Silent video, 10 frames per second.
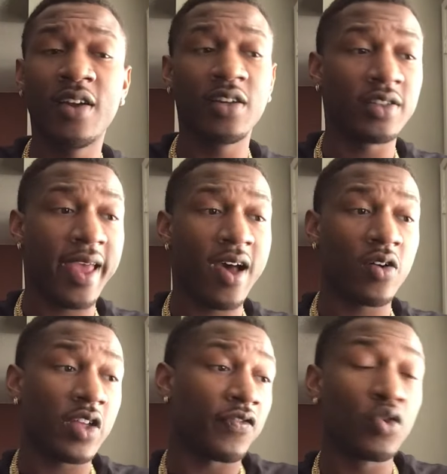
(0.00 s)
Now,
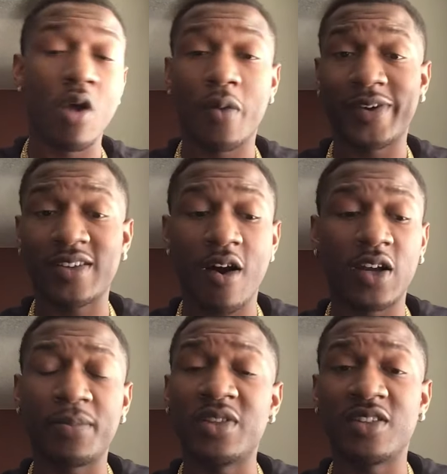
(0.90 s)
if you're already caught
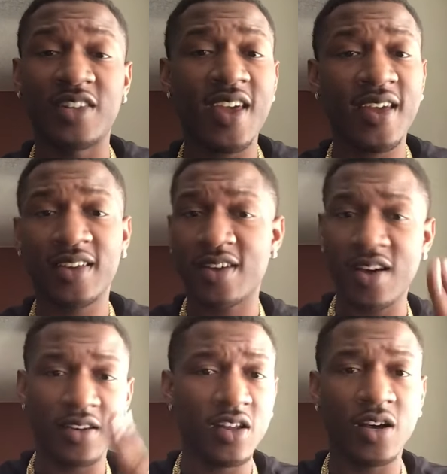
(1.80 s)
up in the debt, cut
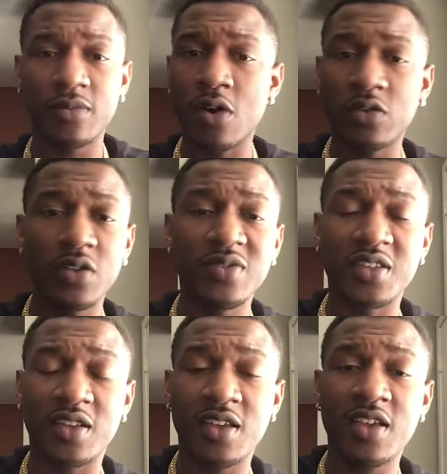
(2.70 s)
it up. Don't use it
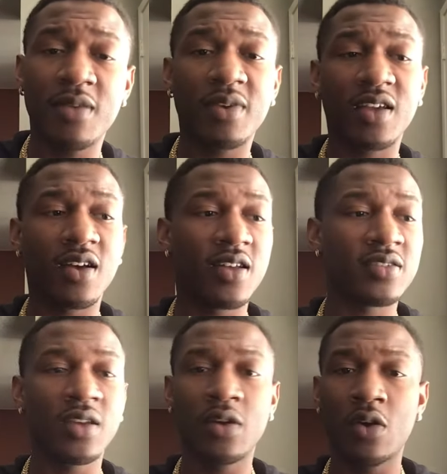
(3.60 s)
again, because
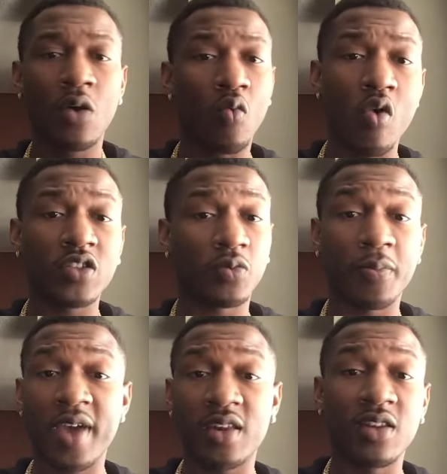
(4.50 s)
what's
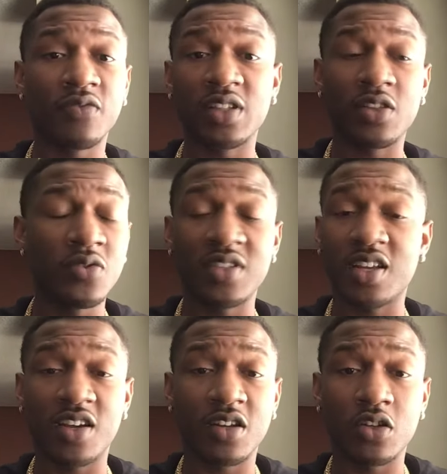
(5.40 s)
repetitively using
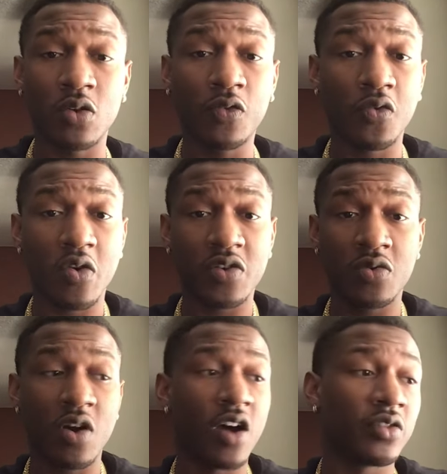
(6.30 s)
it going to do for you
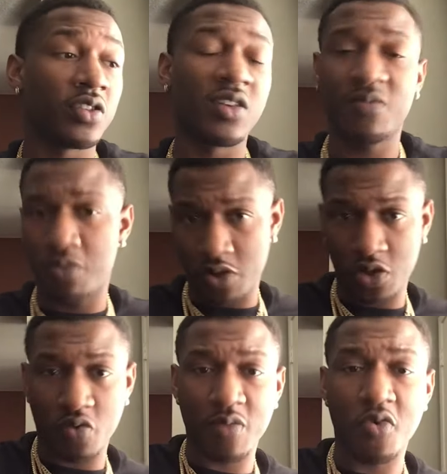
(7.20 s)
other than put
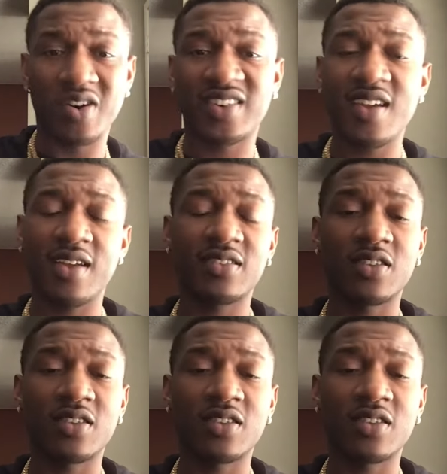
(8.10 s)
you in more debt?